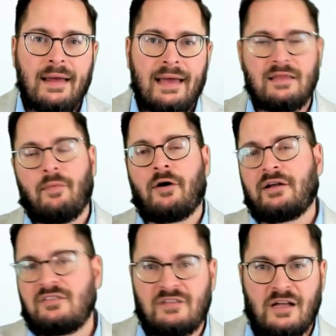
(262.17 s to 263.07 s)
and the
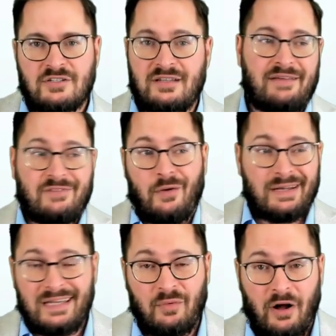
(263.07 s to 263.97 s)
market's such that they have no
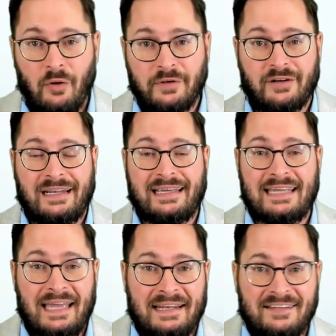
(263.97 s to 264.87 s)
idea what home they're going to
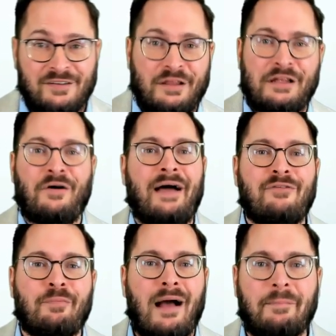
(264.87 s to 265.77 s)
get, so they don't have
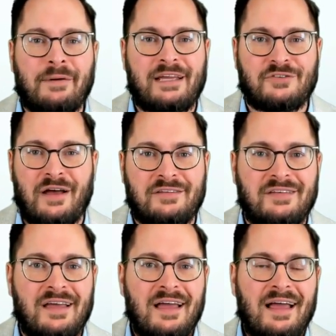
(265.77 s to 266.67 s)
a property address.